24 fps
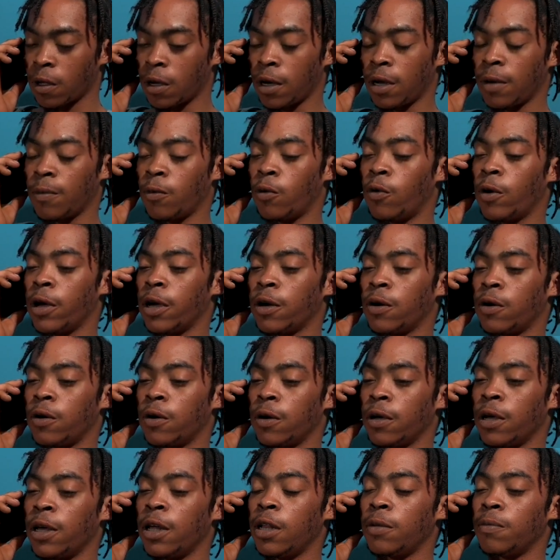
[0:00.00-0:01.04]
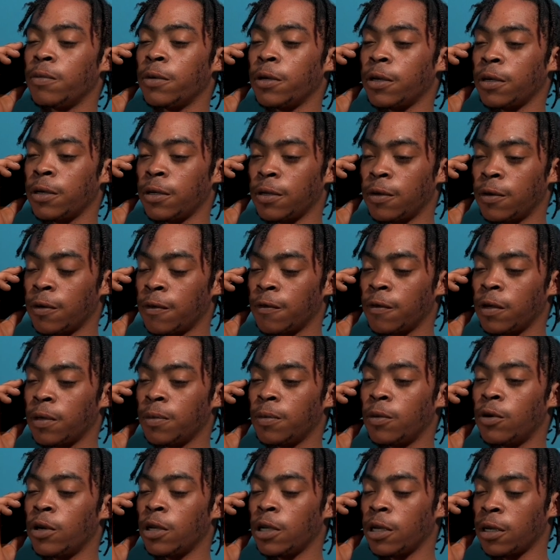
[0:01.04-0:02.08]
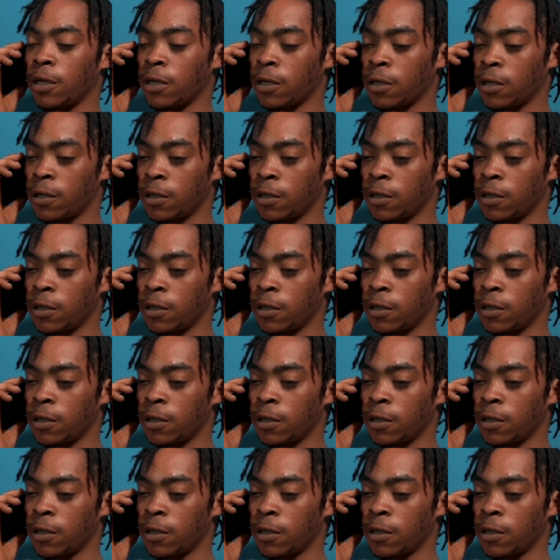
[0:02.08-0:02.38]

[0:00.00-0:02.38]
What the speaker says: And my wife can help me look for money.